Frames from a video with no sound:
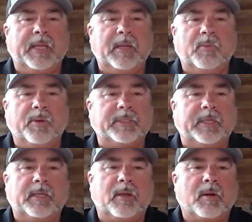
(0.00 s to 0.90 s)
worked at
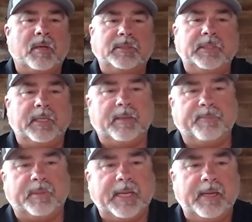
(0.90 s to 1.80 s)
a large
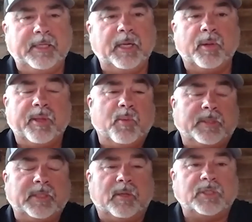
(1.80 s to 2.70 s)
plant, they
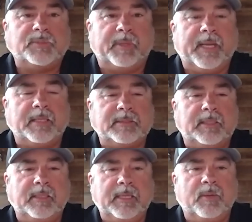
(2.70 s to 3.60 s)
worked at large plants
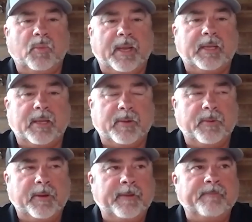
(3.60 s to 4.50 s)
in Waco.
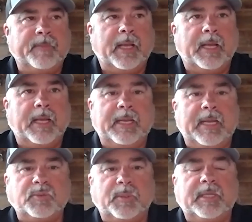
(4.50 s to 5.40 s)
And
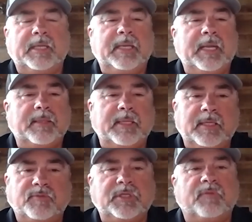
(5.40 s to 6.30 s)
that's what they did. They
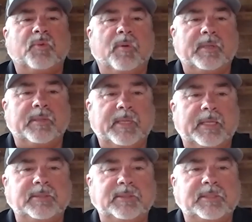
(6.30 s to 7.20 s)
did shift work and
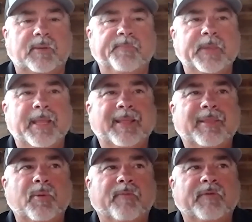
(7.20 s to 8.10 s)
things. And so
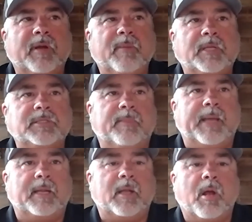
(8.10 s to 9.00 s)
they were very much
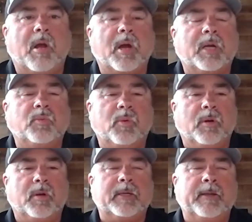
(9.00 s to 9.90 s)
about hard
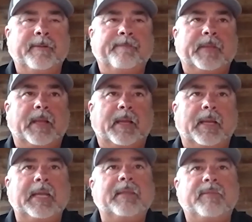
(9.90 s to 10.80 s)
work.
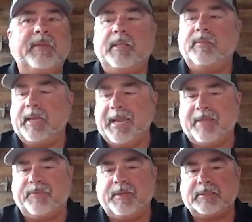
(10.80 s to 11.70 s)
And then the
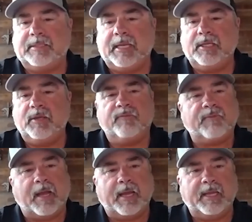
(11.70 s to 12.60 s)
ethics that you
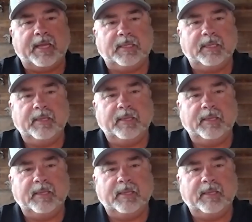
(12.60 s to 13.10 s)
find,